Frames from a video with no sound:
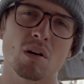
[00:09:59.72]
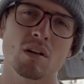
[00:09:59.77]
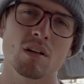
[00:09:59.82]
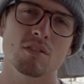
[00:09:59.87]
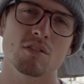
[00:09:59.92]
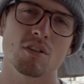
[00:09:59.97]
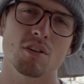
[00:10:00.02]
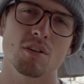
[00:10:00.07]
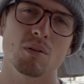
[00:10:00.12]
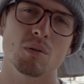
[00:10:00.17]
I
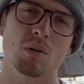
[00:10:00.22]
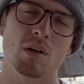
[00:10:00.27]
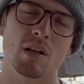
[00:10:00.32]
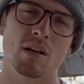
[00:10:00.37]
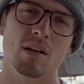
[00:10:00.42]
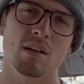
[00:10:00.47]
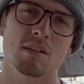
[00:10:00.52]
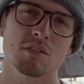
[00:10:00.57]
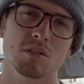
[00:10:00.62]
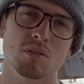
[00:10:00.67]
wanted to
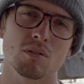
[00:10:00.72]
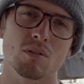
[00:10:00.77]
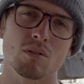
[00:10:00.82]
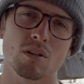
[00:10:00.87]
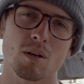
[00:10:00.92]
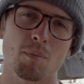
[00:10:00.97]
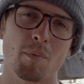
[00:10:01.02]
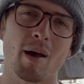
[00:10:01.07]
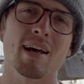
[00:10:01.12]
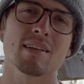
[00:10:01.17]
do an
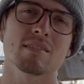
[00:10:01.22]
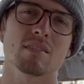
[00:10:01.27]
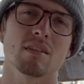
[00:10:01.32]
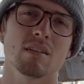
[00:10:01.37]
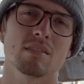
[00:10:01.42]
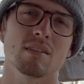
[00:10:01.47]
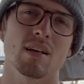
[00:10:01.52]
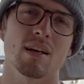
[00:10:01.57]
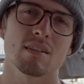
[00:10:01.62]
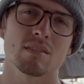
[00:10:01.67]
initial
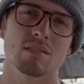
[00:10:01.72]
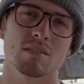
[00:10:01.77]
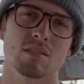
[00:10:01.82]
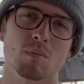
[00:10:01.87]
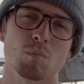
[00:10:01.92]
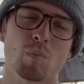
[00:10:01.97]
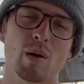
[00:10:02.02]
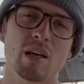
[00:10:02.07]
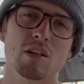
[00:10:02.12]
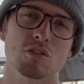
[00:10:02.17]
capacity
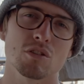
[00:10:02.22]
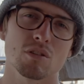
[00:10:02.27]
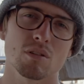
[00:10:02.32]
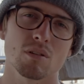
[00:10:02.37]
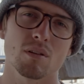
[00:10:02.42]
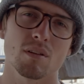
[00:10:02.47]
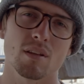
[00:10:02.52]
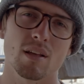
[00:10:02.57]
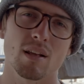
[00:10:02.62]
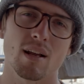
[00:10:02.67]
test to make
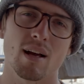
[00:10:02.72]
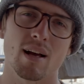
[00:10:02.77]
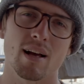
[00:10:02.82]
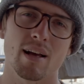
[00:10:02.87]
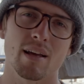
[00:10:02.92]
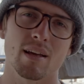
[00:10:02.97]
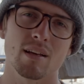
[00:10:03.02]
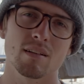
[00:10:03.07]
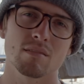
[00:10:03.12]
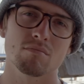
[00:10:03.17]
sure that
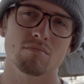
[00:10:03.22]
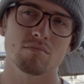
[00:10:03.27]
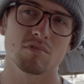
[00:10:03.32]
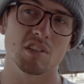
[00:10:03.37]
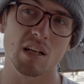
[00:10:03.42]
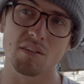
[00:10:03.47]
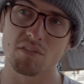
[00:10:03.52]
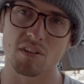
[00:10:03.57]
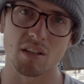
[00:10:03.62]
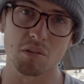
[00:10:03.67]
I
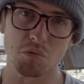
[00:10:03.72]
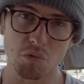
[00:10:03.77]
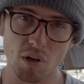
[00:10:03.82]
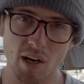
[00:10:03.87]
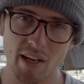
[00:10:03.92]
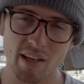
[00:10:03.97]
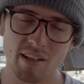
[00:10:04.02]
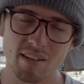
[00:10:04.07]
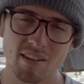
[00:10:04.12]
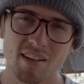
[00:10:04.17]
did
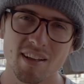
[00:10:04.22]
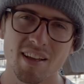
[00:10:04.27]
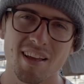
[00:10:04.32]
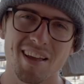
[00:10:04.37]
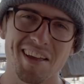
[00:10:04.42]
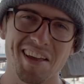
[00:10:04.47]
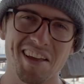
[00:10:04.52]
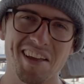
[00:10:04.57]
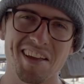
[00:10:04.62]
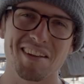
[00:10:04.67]
everything right
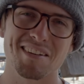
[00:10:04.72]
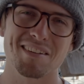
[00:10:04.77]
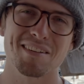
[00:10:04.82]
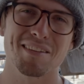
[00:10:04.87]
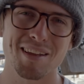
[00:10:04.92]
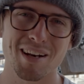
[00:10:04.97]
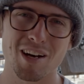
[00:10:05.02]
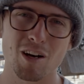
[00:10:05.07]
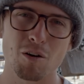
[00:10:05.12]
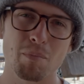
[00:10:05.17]

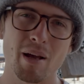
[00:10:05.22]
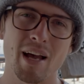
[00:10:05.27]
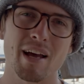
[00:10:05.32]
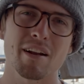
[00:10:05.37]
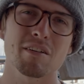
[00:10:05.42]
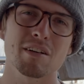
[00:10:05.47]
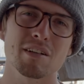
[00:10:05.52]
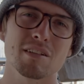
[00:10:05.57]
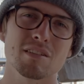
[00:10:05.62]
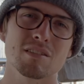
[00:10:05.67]
and that our
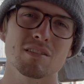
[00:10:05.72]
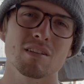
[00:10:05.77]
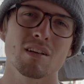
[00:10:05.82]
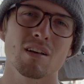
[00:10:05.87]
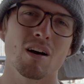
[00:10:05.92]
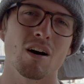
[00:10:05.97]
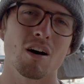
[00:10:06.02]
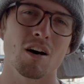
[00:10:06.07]
batteries